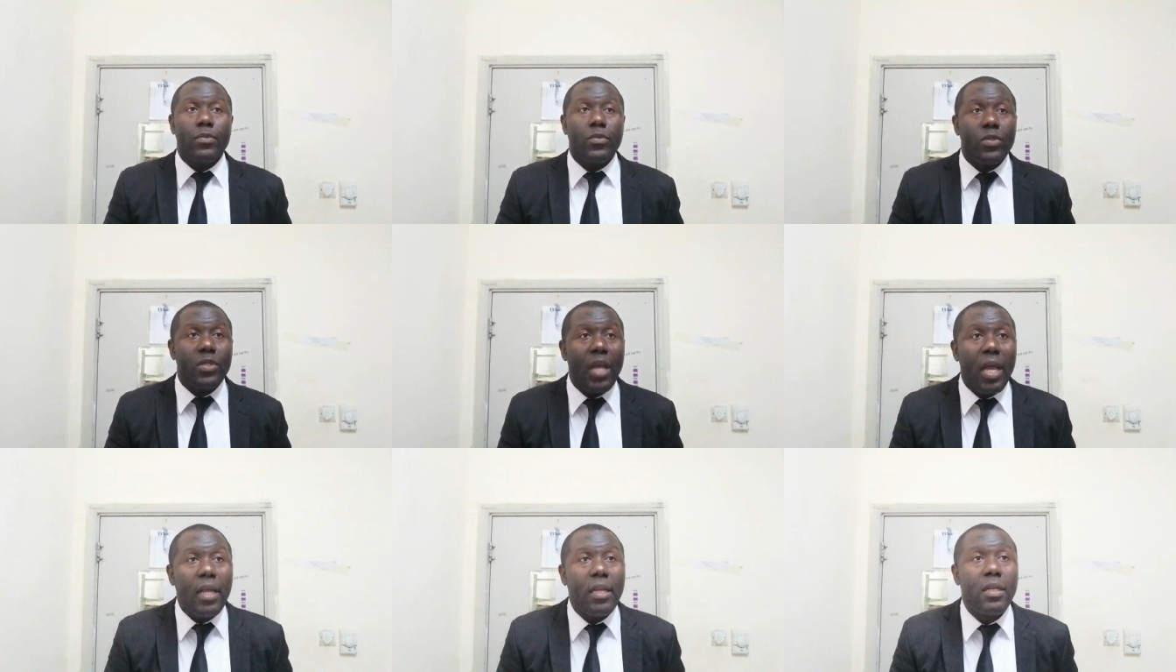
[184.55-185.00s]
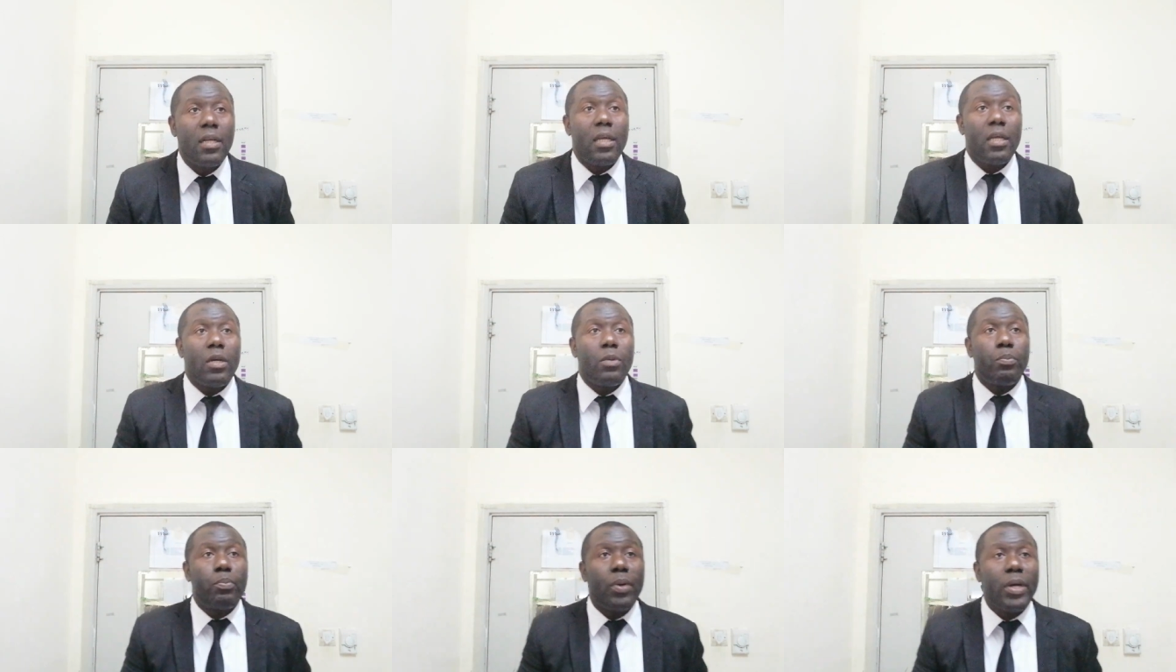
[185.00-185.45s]

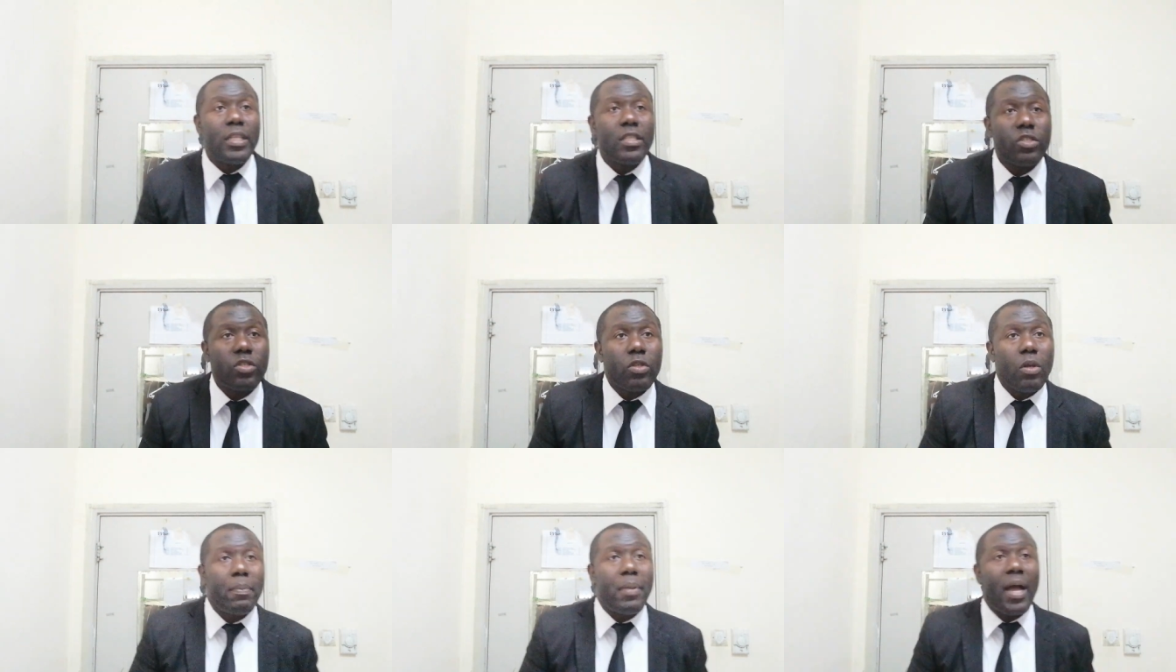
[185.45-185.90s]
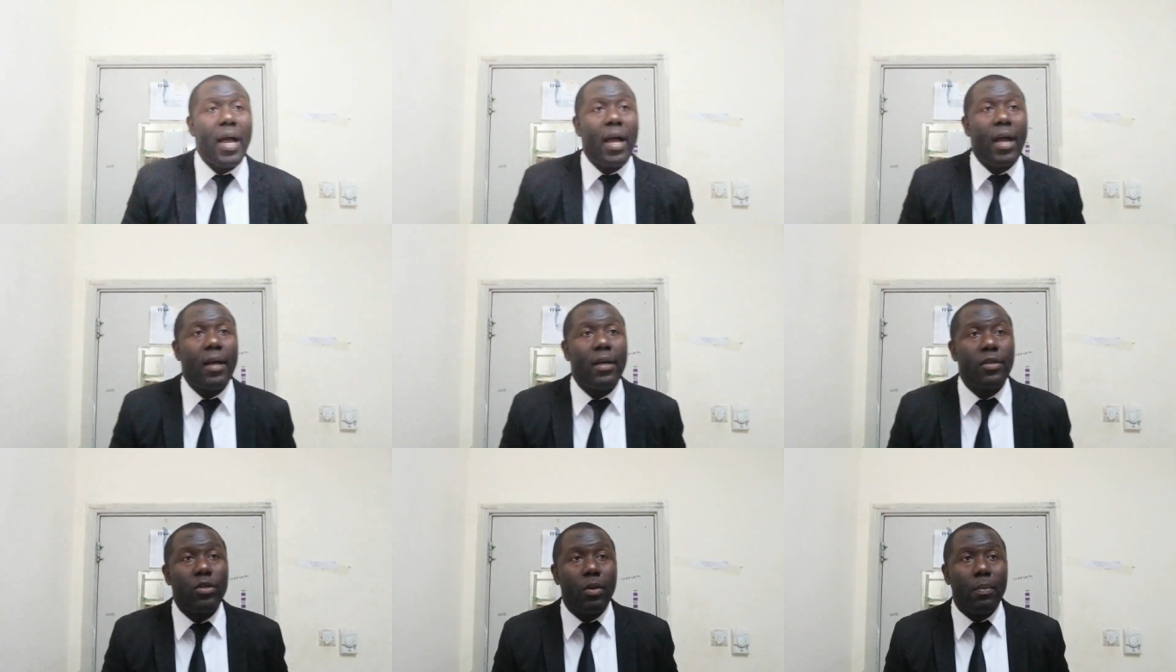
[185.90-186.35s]
Then point
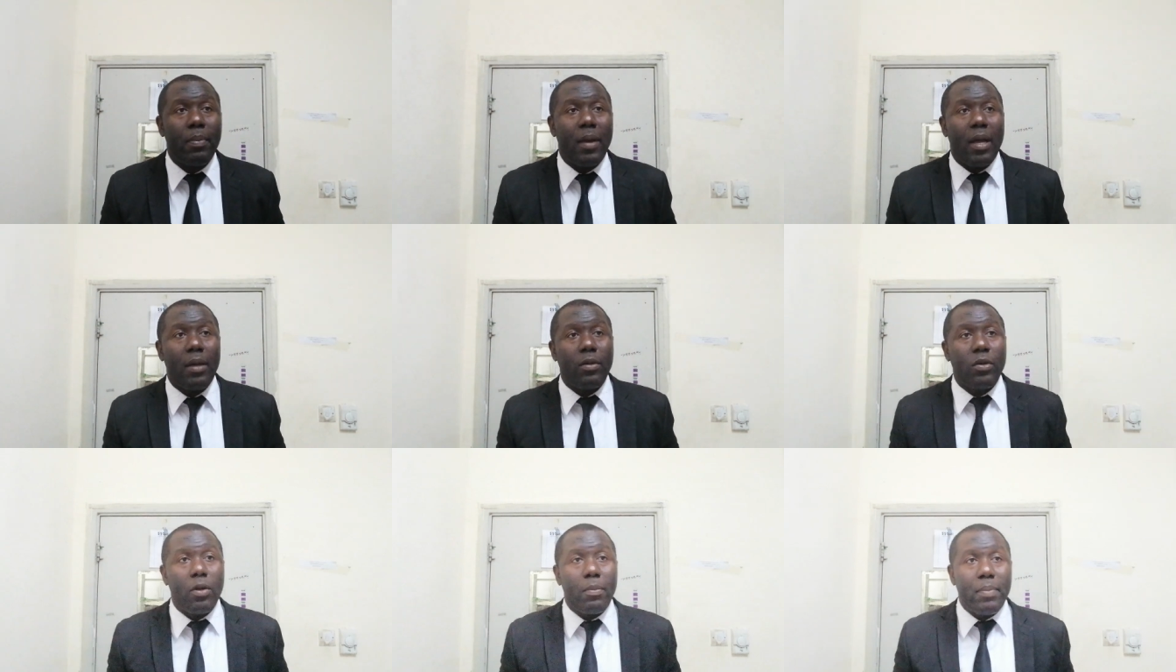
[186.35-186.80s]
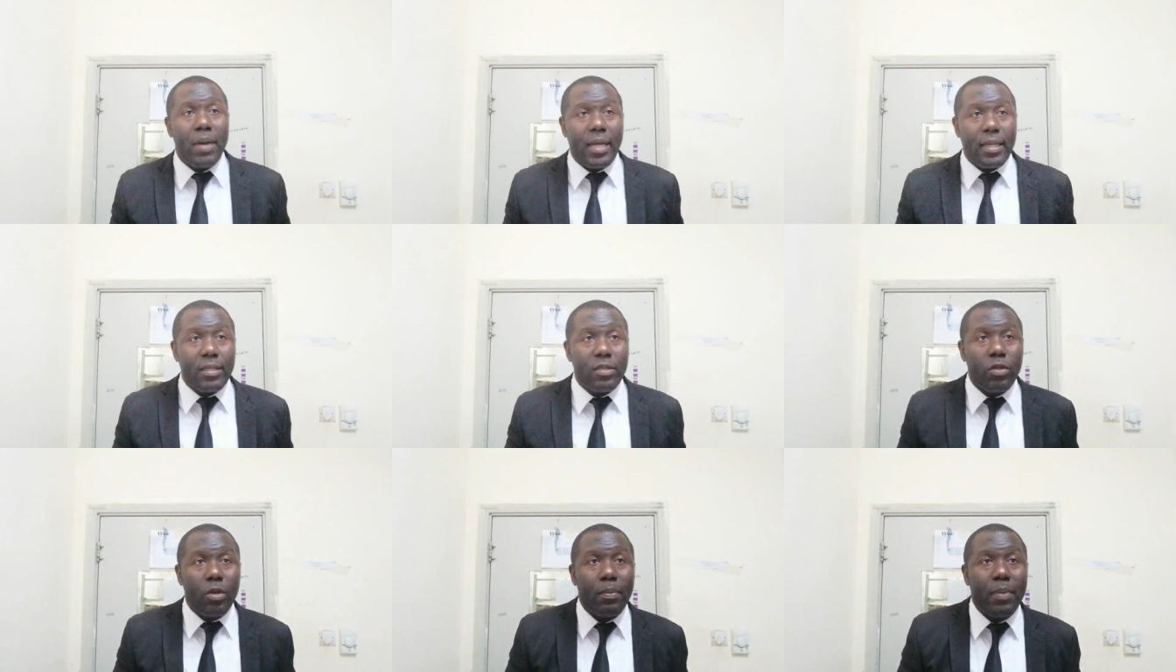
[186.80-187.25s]
number
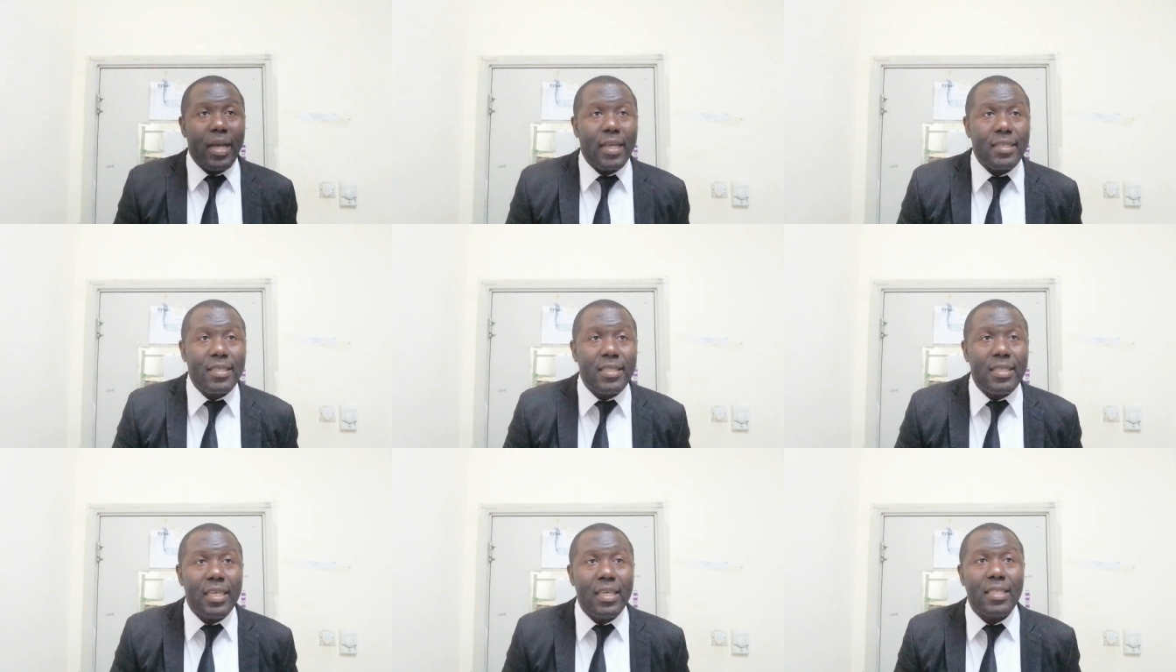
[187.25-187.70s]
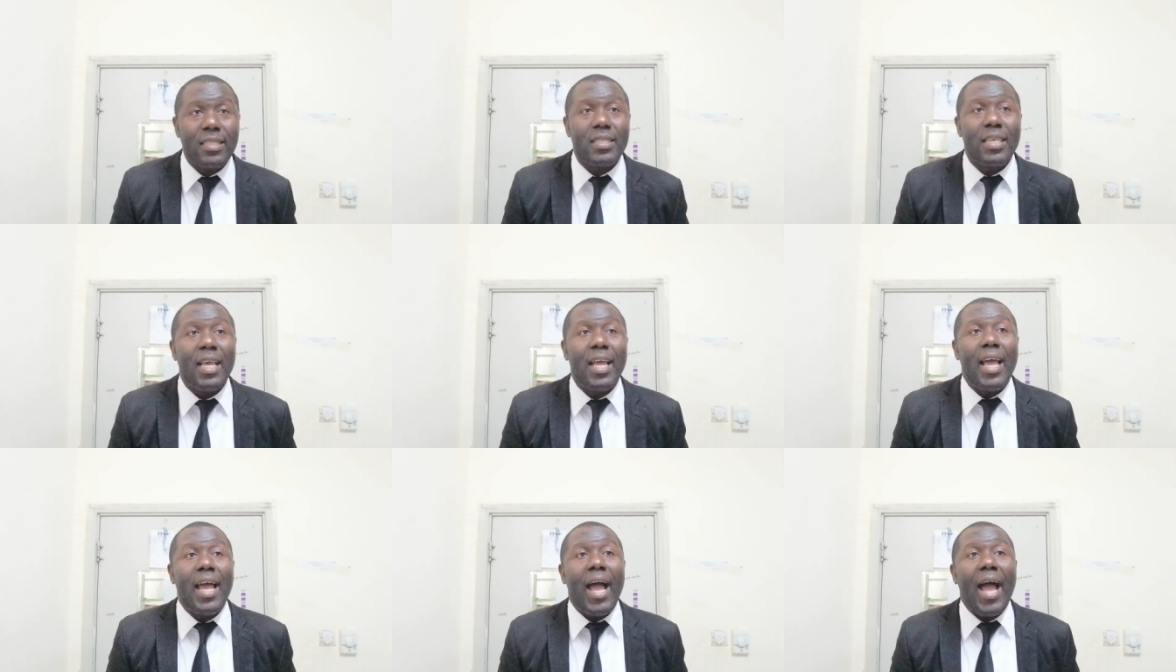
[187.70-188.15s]
six